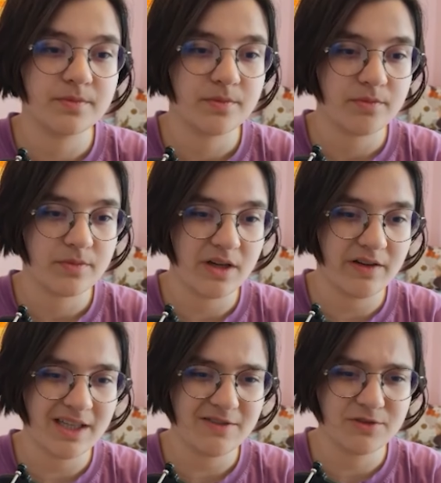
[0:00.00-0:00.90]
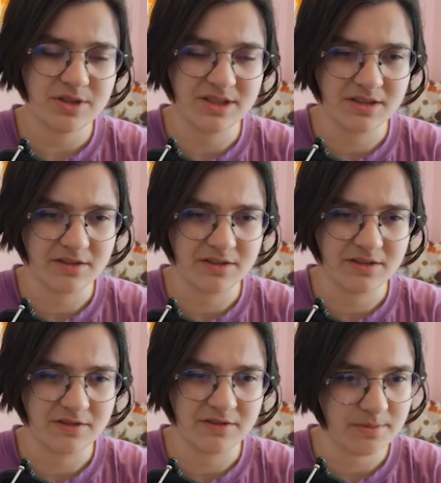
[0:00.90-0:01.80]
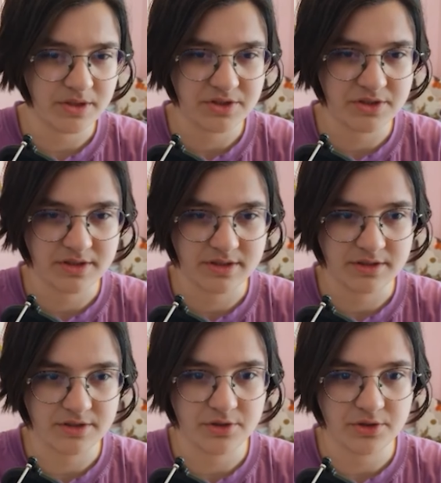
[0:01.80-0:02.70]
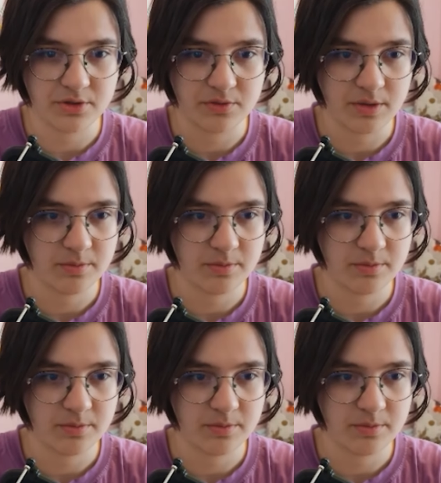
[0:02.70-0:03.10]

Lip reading: Now I'm wondering why the picture didn't show up.